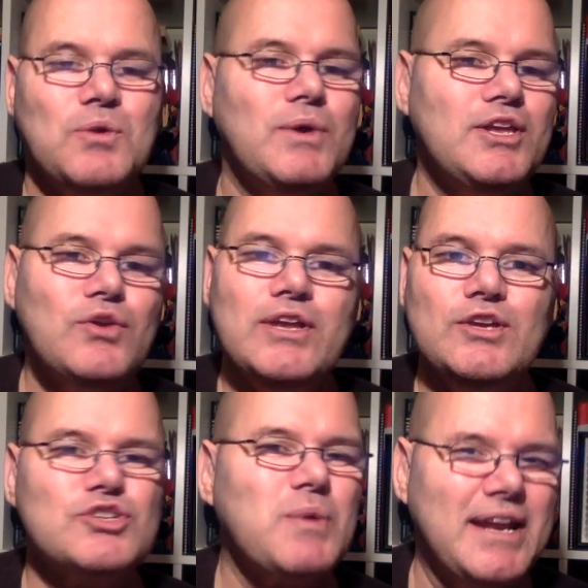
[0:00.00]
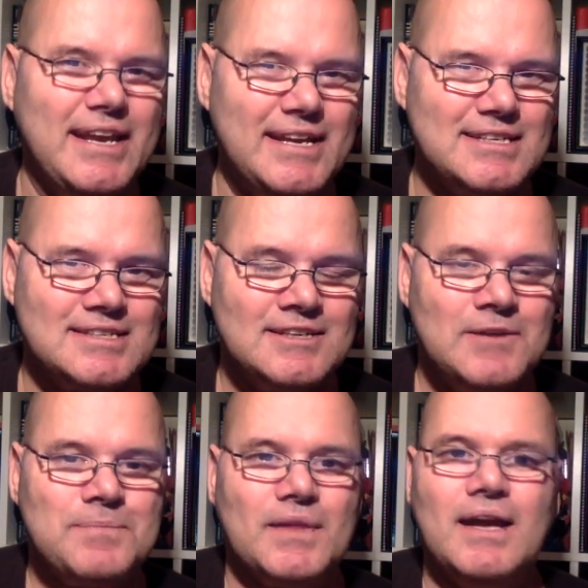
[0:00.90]
when you're in your 20s
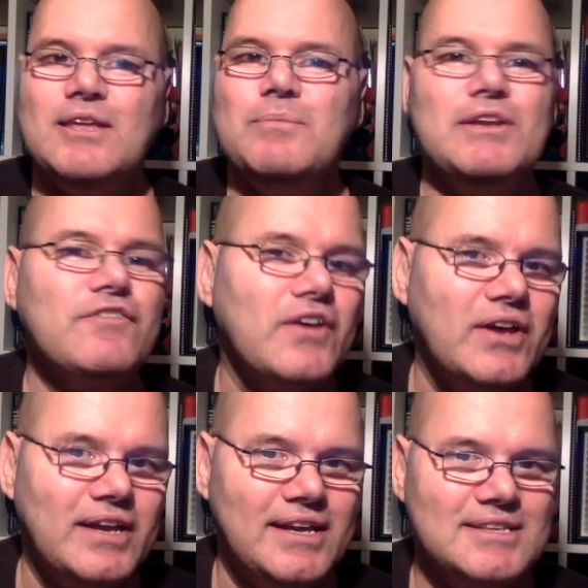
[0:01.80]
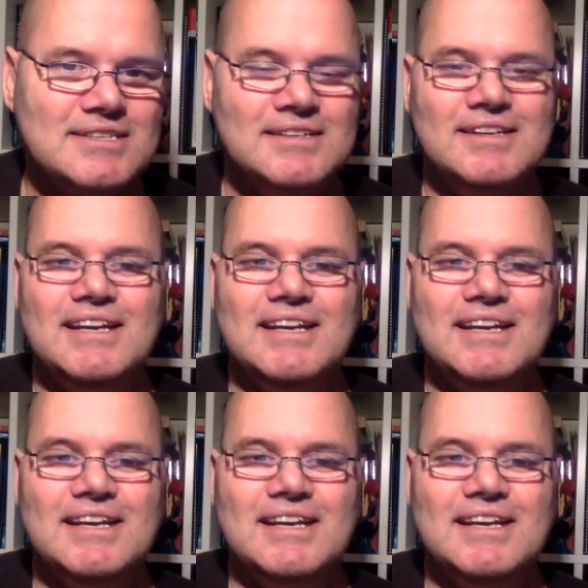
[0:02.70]
and your mid 30s,